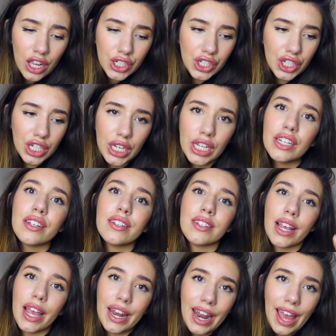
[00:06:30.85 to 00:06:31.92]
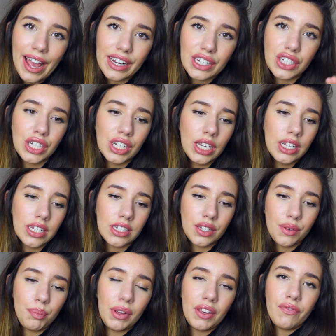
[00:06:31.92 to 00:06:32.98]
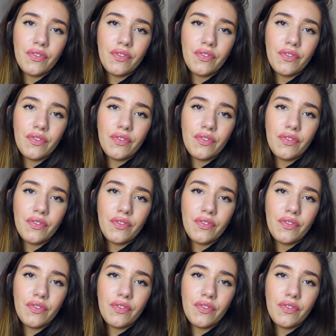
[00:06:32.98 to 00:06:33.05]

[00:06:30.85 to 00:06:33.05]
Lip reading: she needed to connect, she needed to be